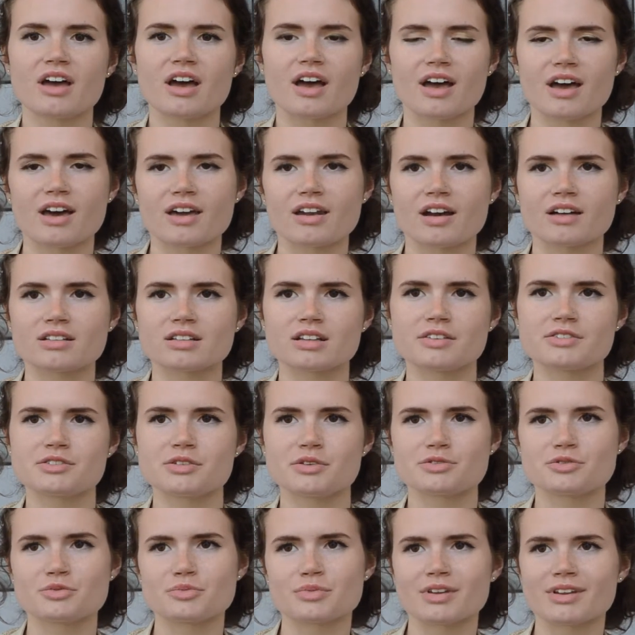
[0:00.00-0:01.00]
and I love
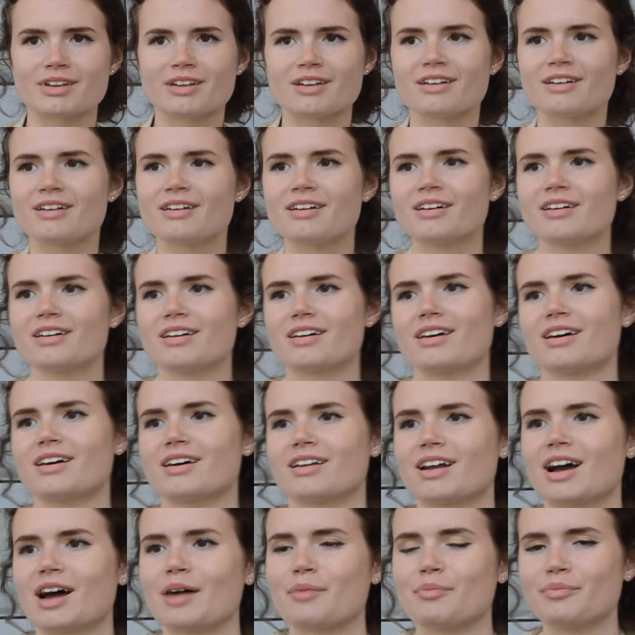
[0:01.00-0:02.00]
social media,
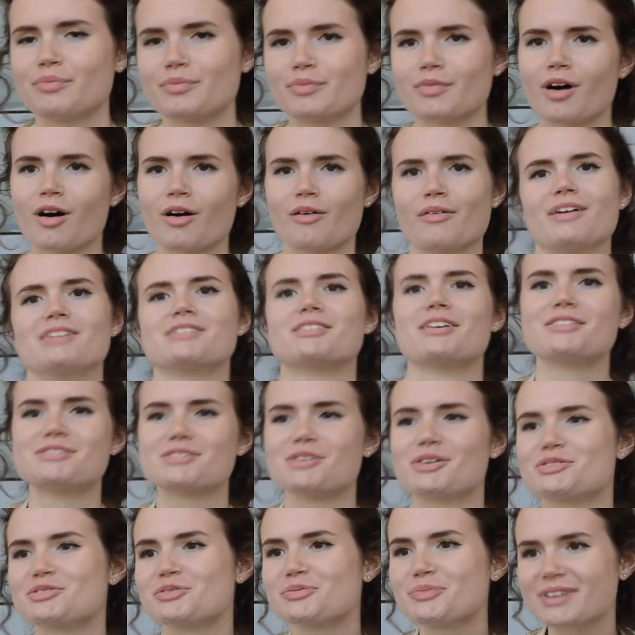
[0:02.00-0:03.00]
and I'm always on
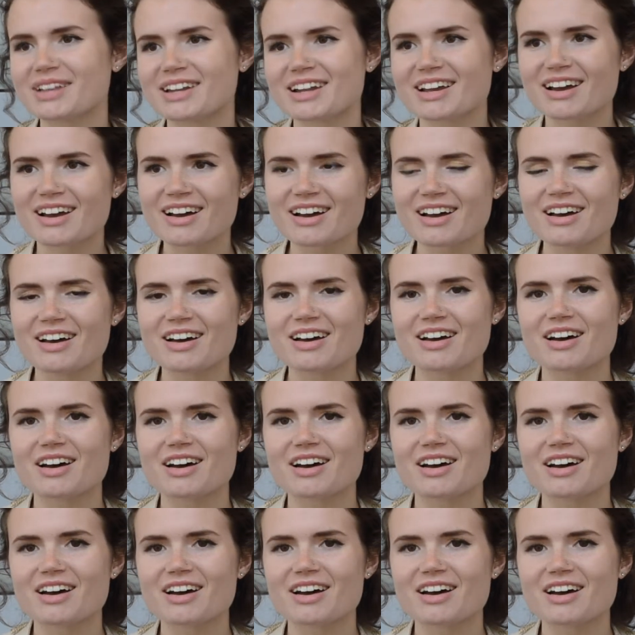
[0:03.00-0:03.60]
social media,